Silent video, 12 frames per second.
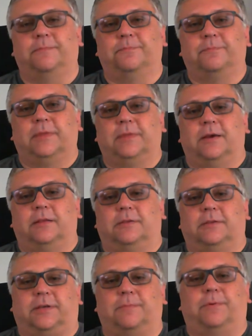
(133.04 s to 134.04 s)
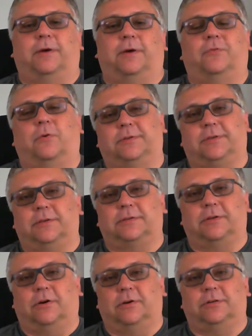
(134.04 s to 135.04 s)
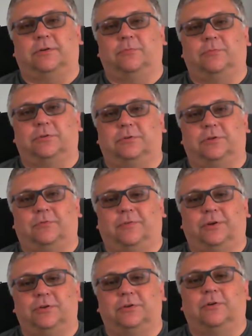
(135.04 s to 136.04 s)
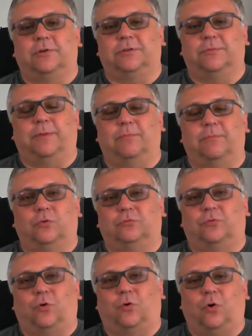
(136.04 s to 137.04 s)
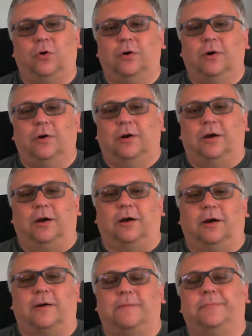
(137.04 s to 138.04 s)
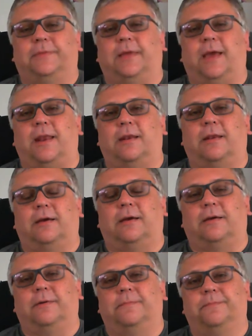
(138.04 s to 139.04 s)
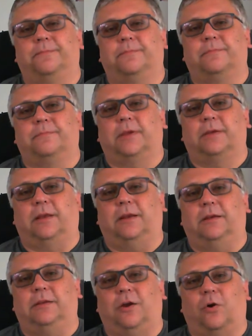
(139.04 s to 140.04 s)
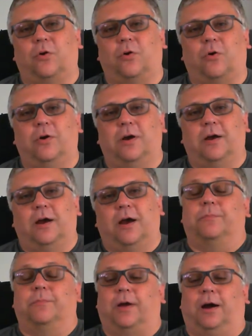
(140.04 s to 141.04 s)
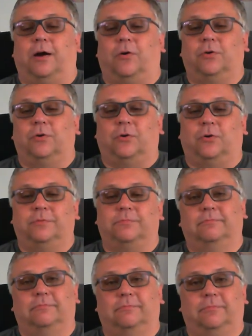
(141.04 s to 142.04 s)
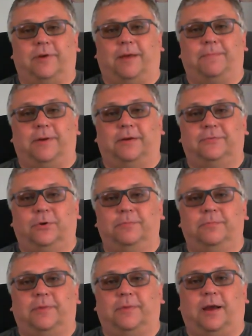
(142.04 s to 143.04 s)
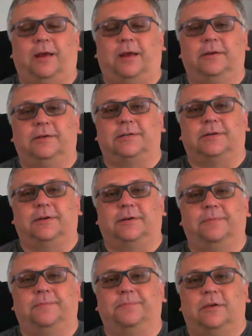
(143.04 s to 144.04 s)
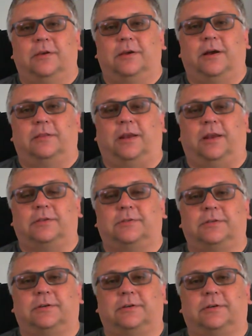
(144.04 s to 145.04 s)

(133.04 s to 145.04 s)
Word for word: the second platform is Kickstarter, which the original is a bit more raw um, than, um, than Indiegogo. All in all, great platform, and uh, the next uh,